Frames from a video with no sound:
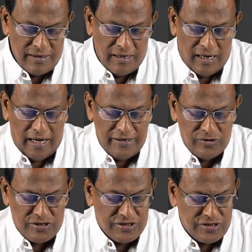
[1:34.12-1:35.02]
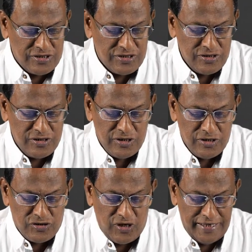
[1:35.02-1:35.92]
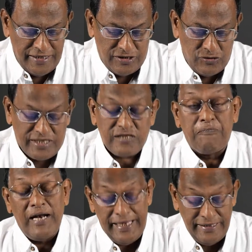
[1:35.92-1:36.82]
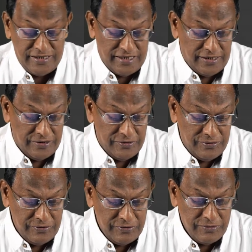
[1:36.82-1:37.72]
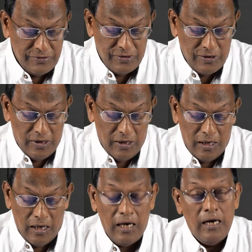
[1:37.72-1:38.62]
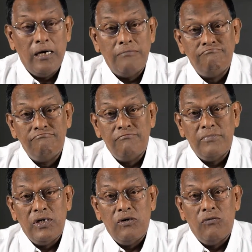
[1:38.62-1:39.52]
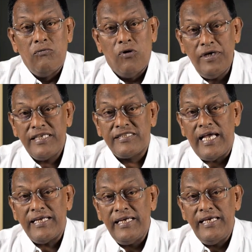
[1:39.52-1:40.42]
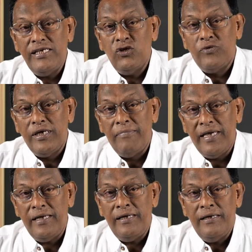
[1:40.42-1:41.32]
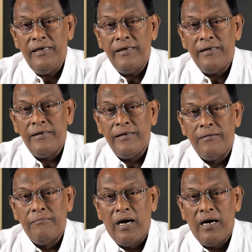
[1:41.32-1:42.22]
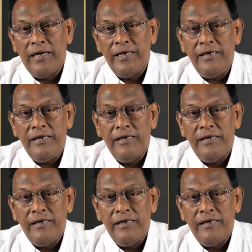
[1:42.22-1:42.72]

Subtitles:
I was trying to explain to you what exactly do we mean by